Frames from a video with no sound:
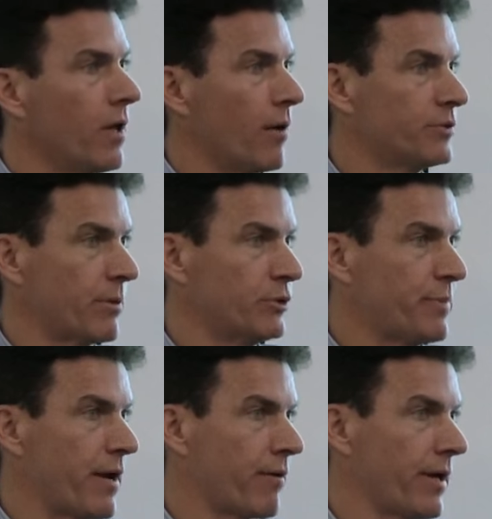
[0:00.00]
if someone's
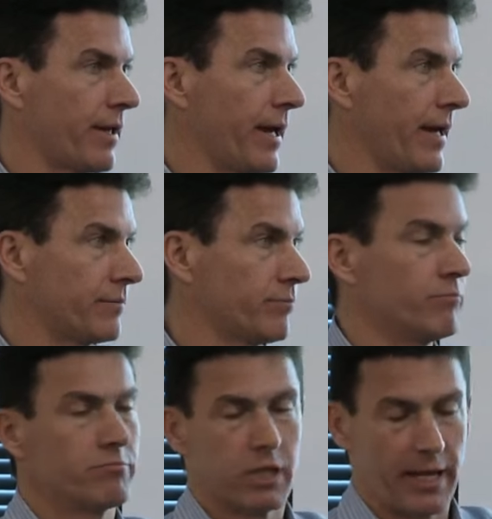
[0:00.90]
better at, at
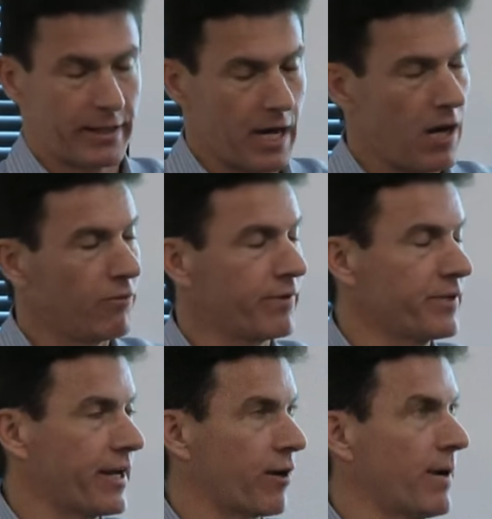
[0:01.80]
playing golf, if
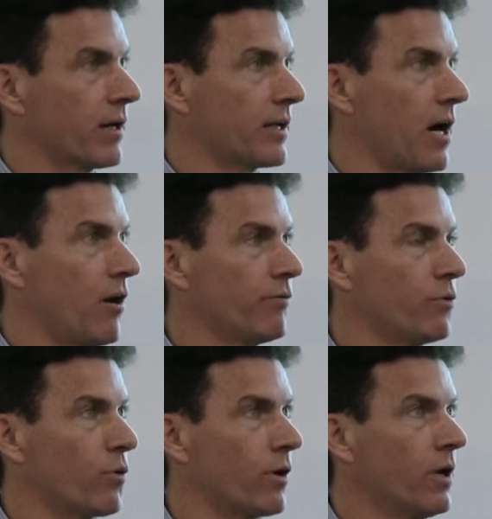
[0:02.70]
you care about golf,
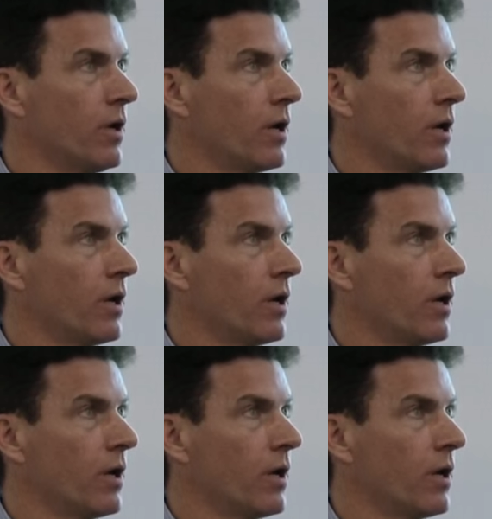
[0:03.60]
or